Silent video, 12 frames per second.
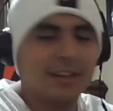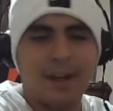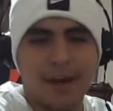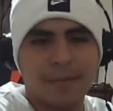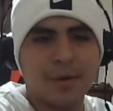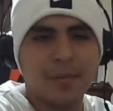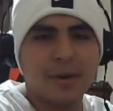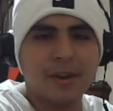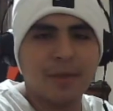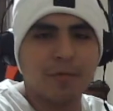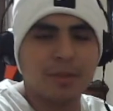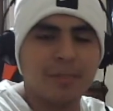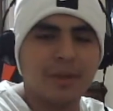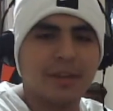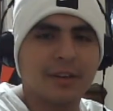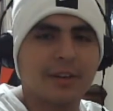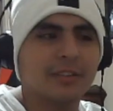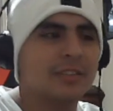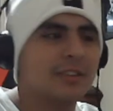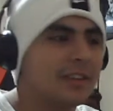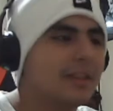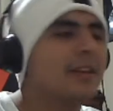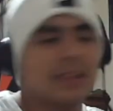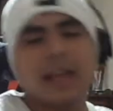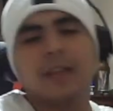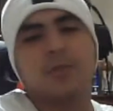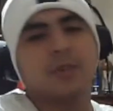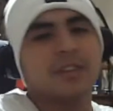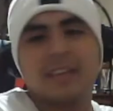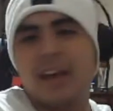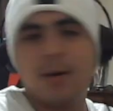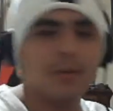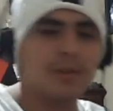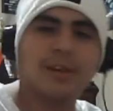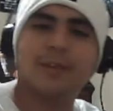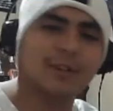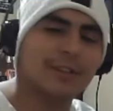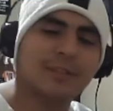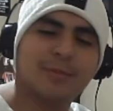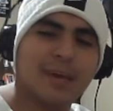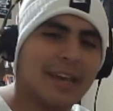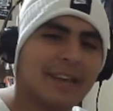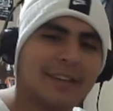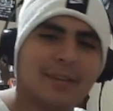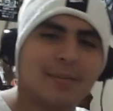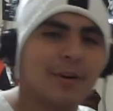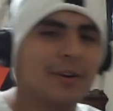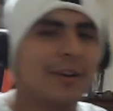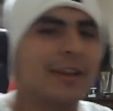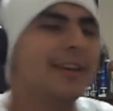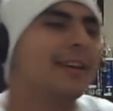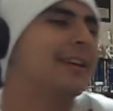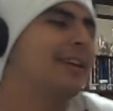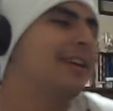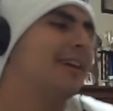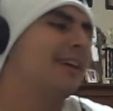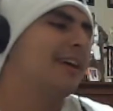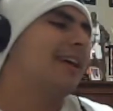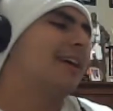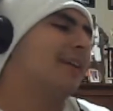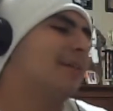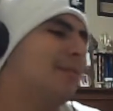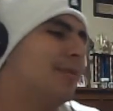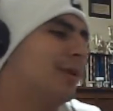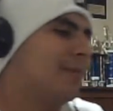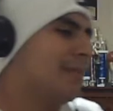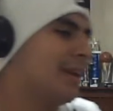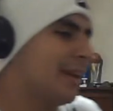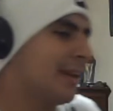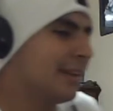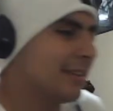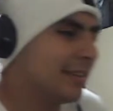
I'm coming in with the big guns. That's what this album cover is, man. Come on. Come on, man.